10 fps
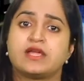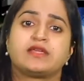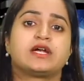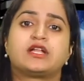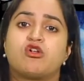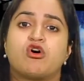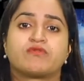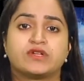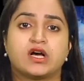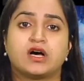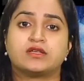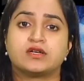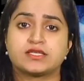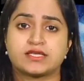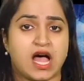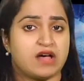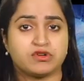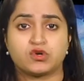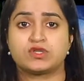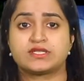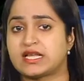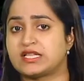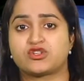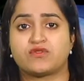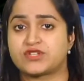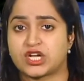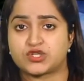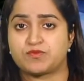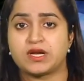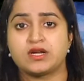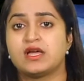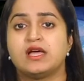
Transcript: get along with others, have a good sense of judgment.